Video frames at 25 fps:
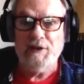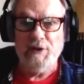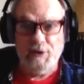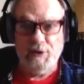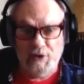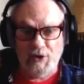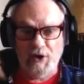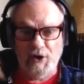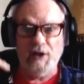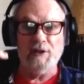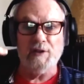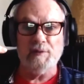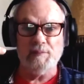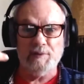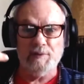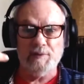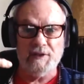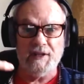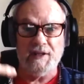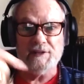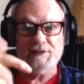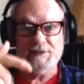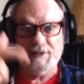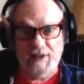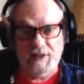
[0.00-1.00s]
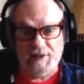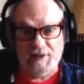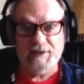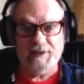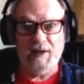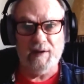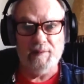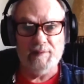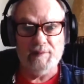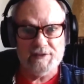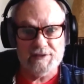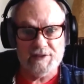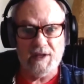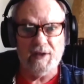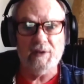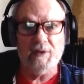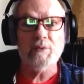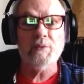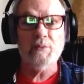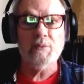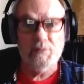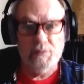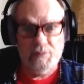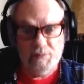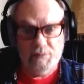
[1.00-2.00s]
you call the police. They'll come and say,
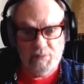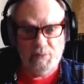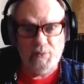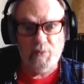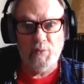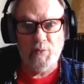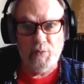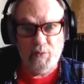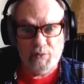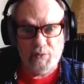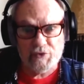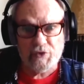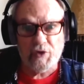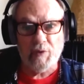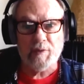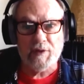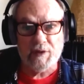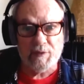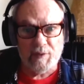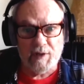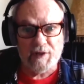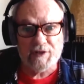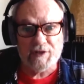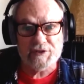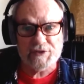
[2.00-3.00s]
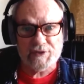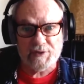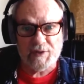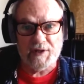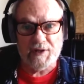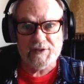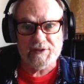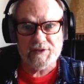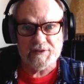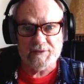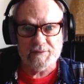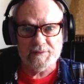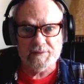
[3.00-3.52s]
show me the registration,